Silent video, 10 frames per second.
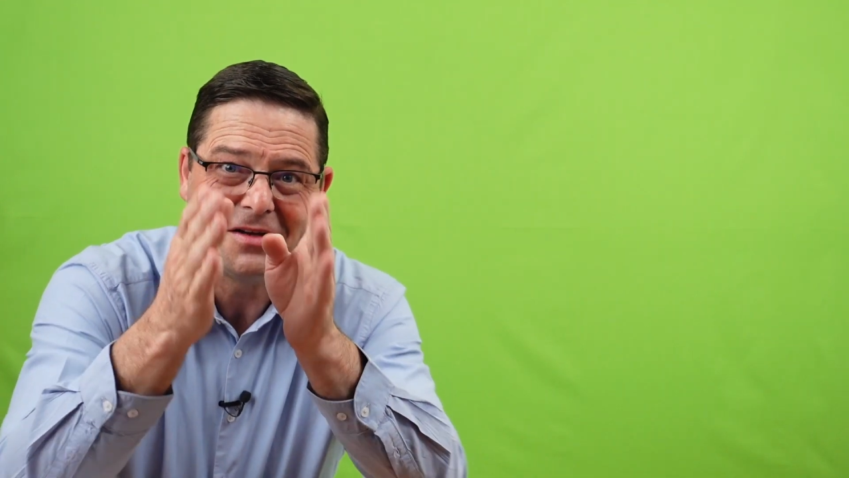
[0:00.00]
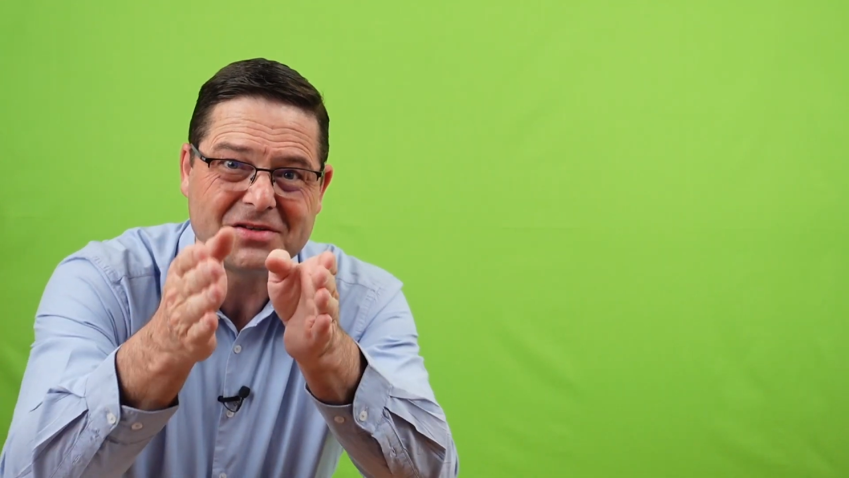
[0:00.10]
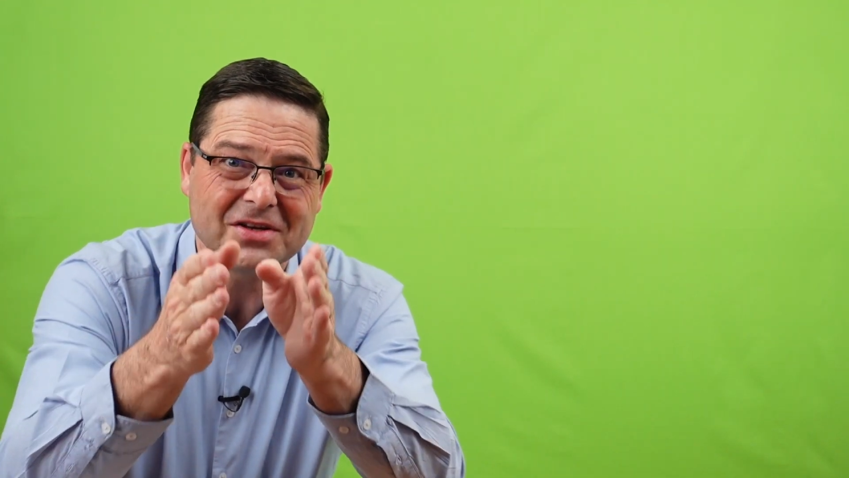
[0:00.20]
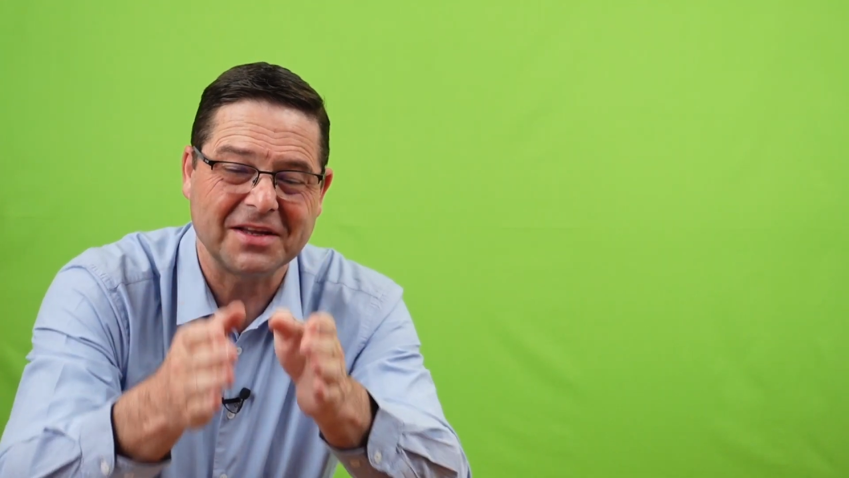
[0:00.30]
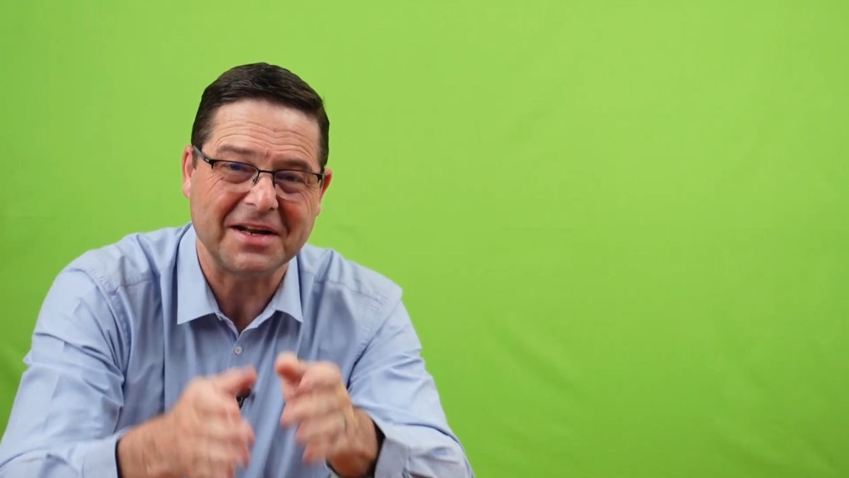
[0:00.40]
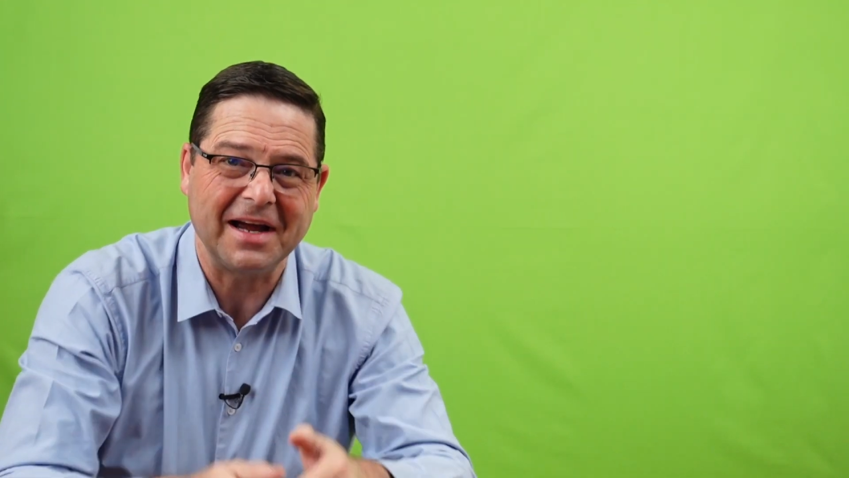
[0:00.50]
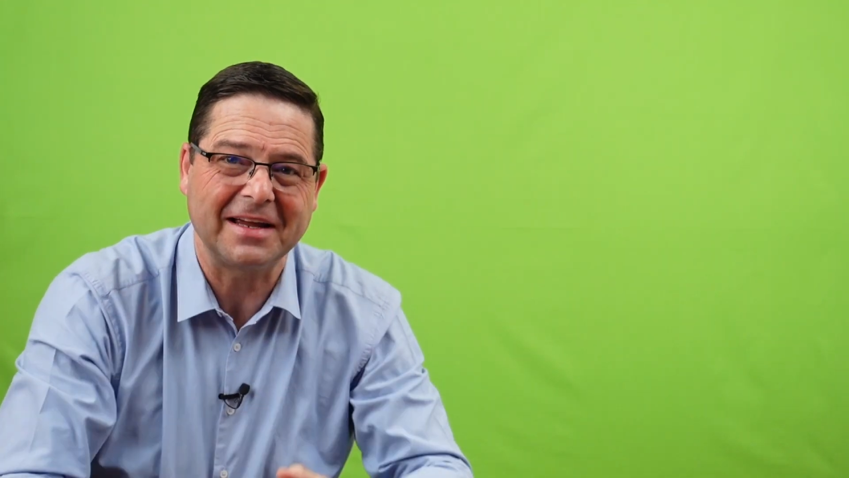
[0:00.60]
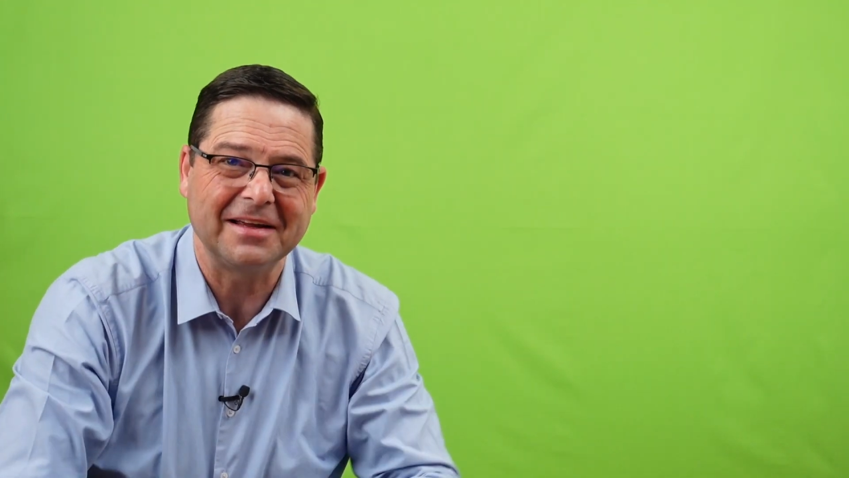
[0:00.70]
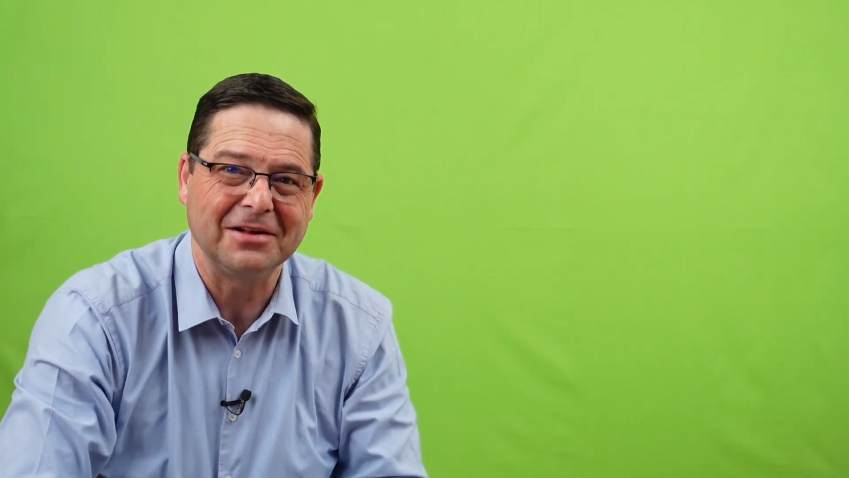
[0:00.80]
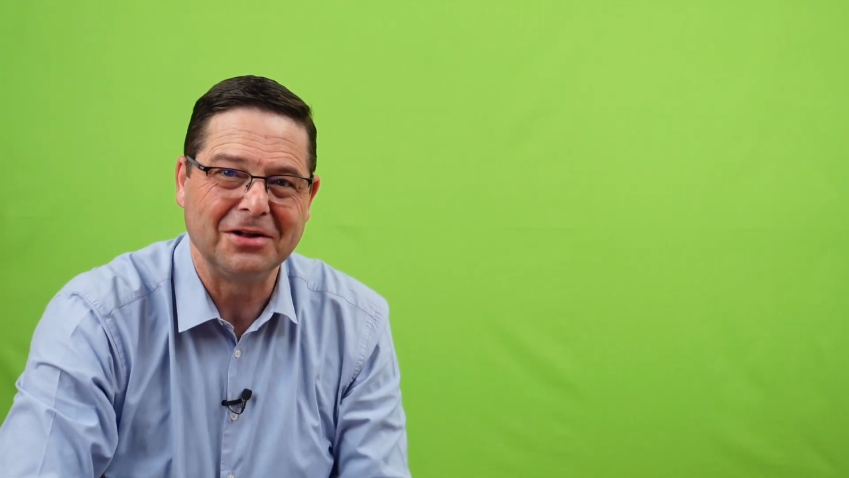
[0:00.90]
so that I
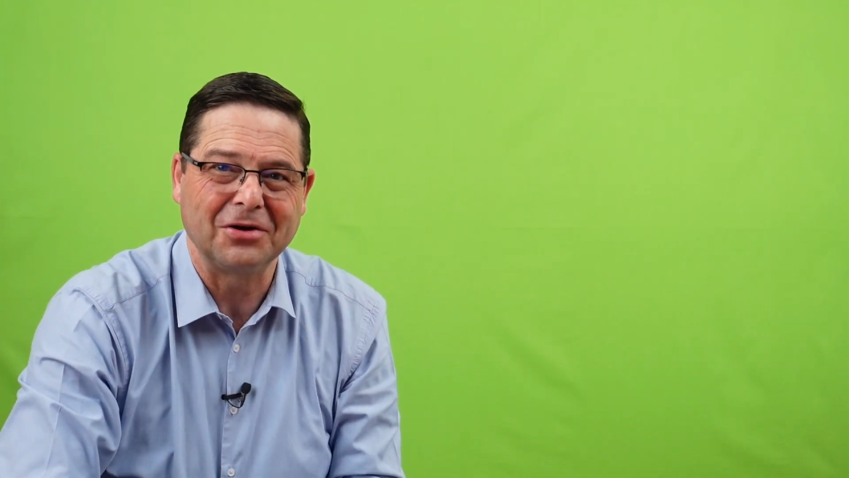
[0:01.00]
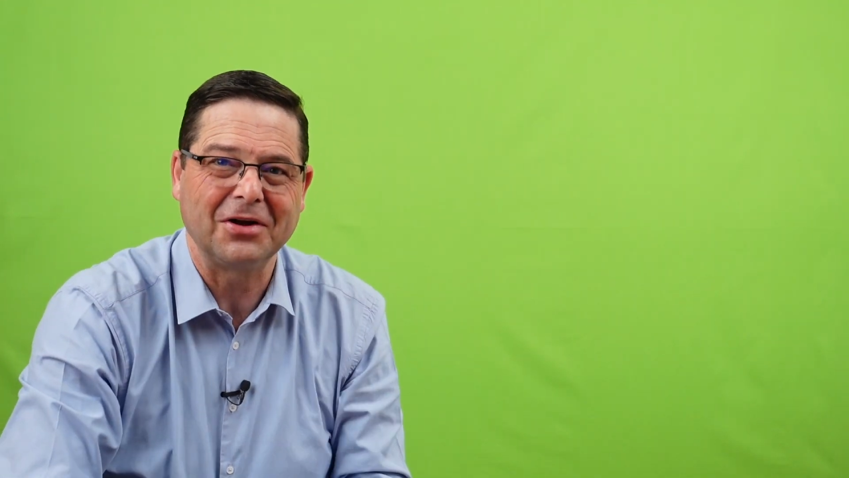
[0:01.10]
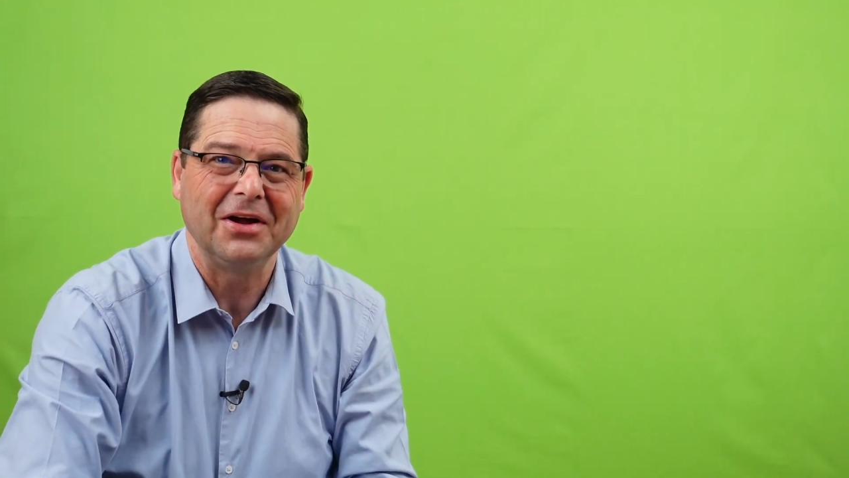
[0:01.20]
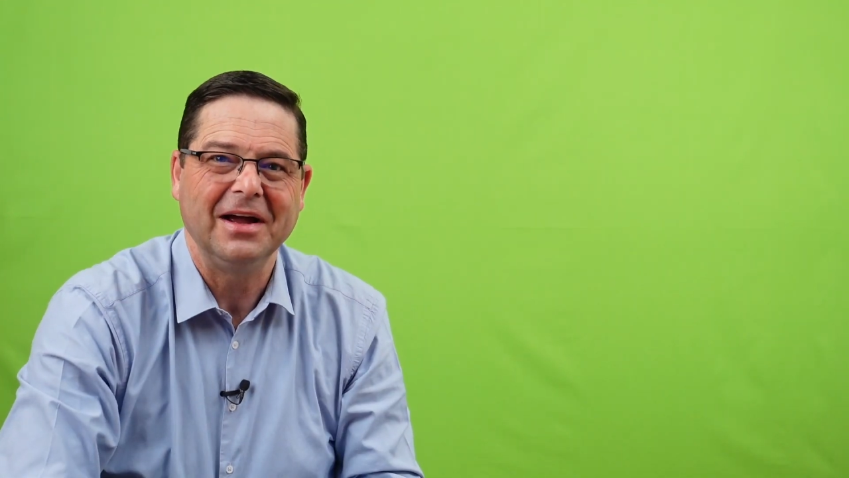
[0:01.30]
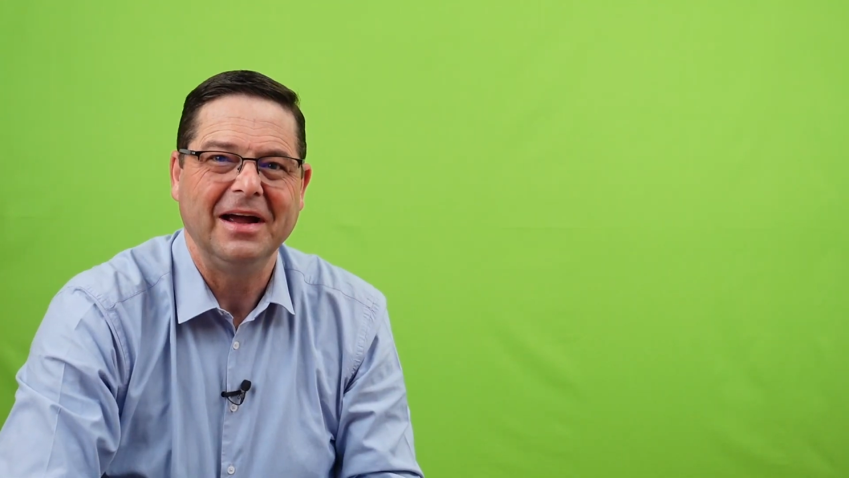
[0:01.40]
can look